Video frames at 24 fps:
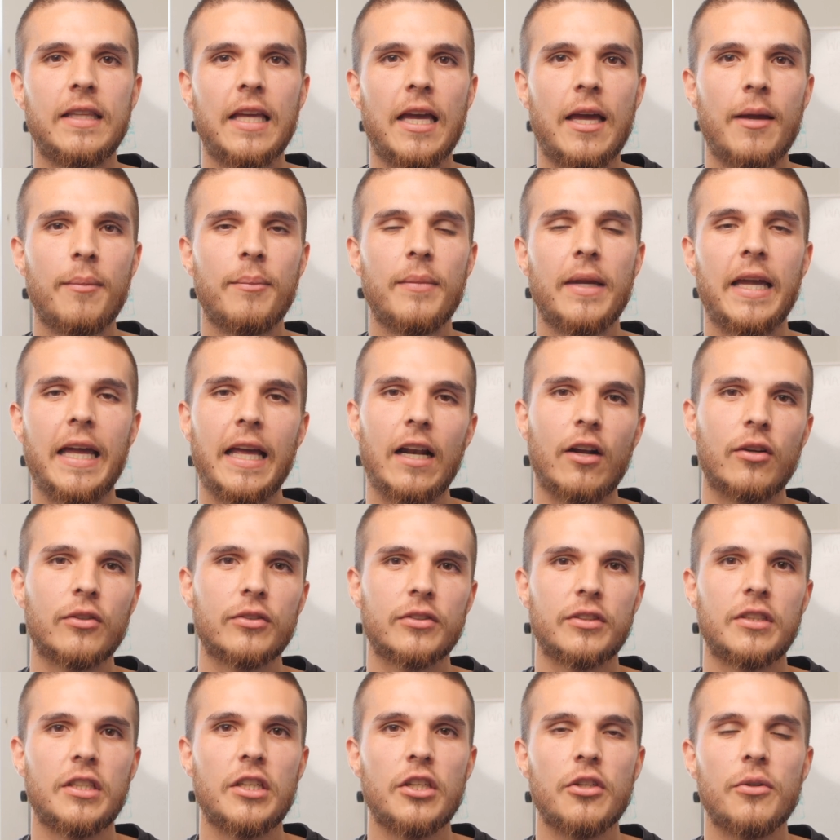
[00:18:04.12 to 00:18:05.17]
them and I'll
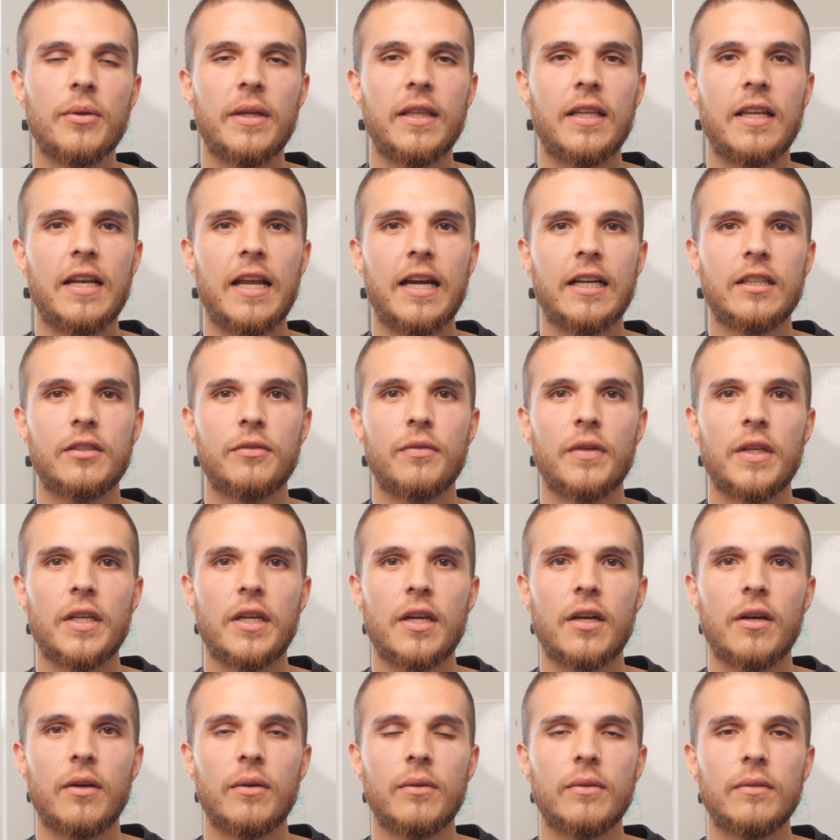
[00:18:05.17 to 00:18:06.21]
see you in the next
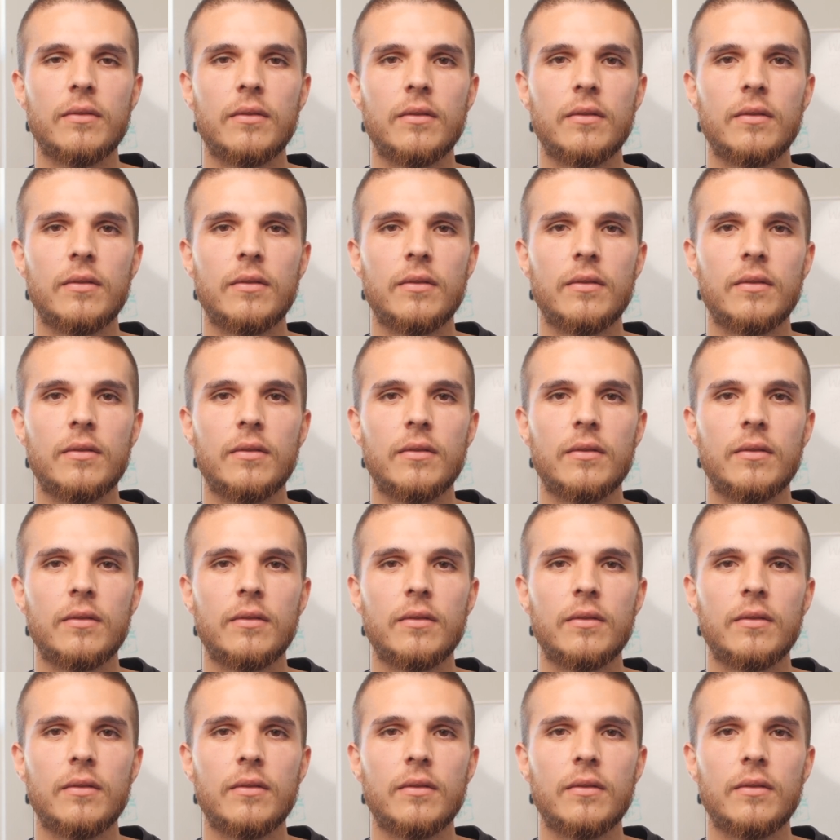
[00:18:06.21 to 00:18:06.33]
video.